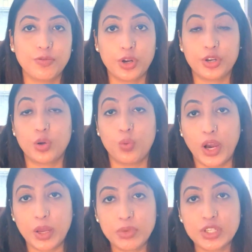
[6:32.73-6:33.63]
for
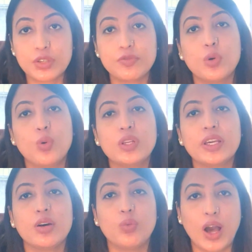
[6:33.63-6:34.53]
requirement of
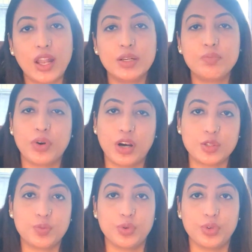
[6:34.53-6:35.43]
holding a valid
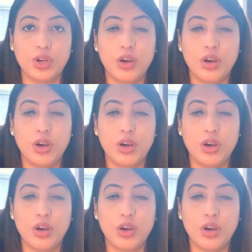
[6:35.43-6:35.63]
passport